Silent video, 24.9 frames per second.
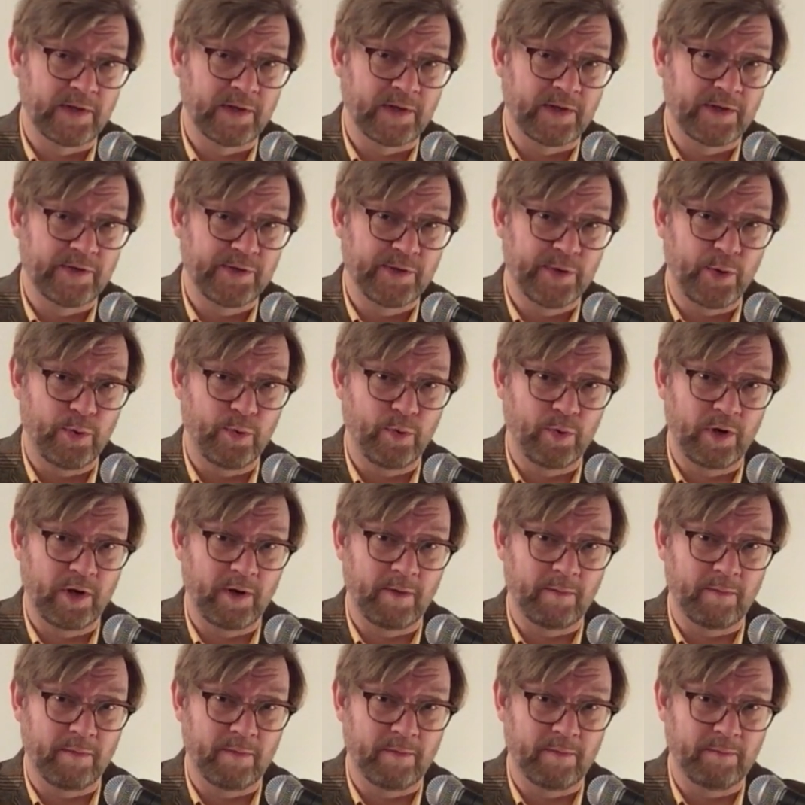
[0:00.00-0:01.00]

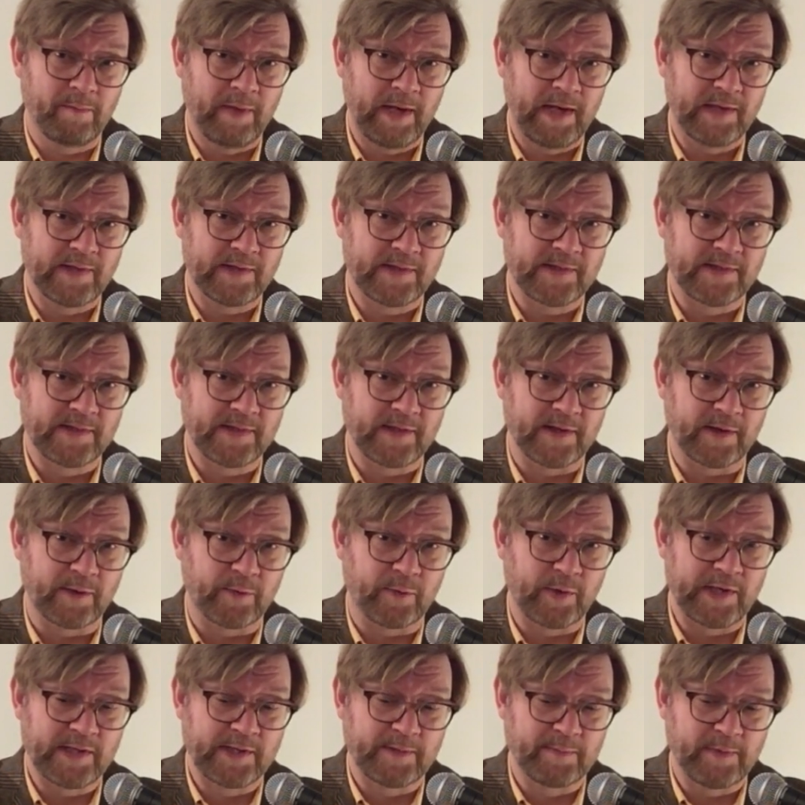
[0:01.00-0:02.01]
Jul means
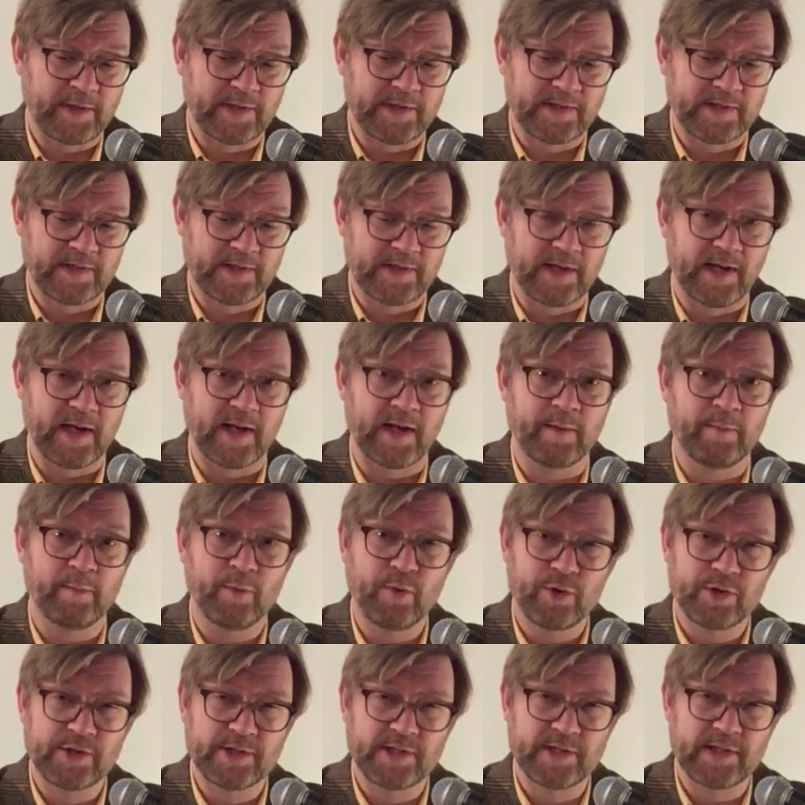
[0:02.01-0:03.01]
Christmas, and
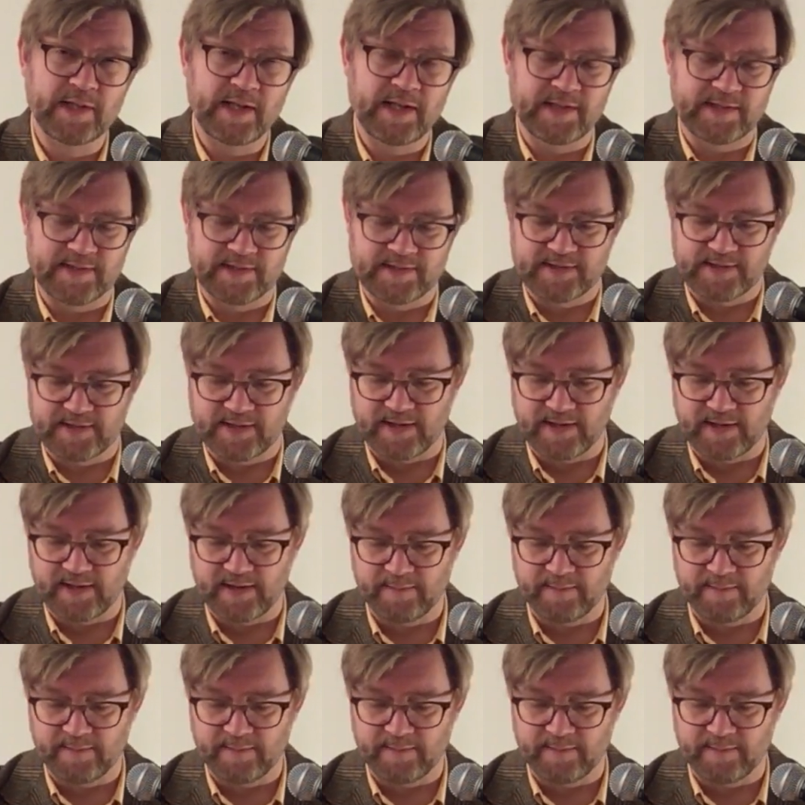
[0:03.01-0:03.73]
must is,